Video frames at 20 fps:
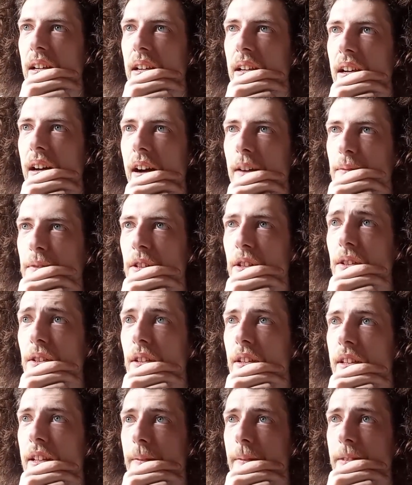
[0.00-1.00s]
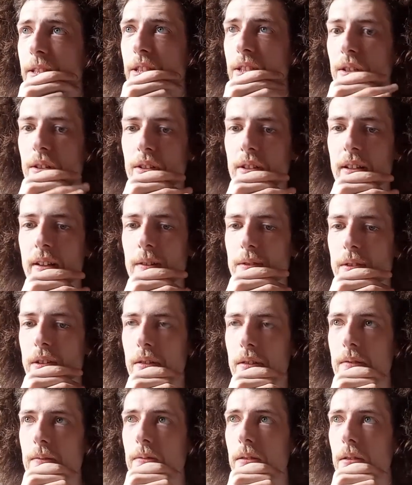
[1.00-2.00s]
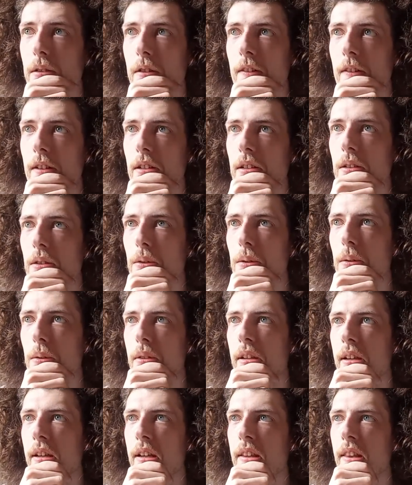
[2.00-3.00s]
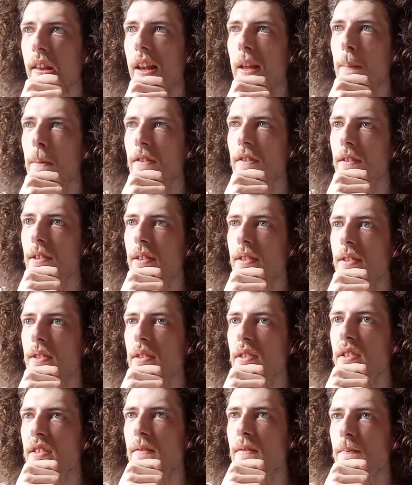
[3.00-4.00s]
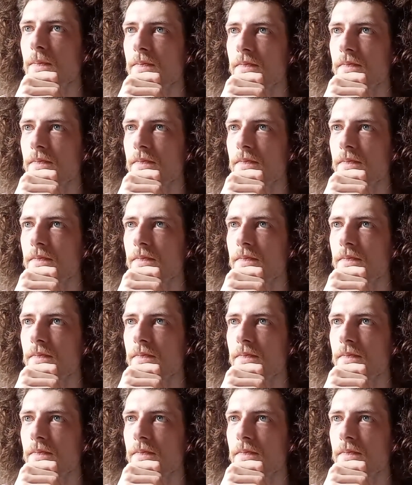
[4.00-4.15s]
I've got another song that I wrote for her called The Limerence.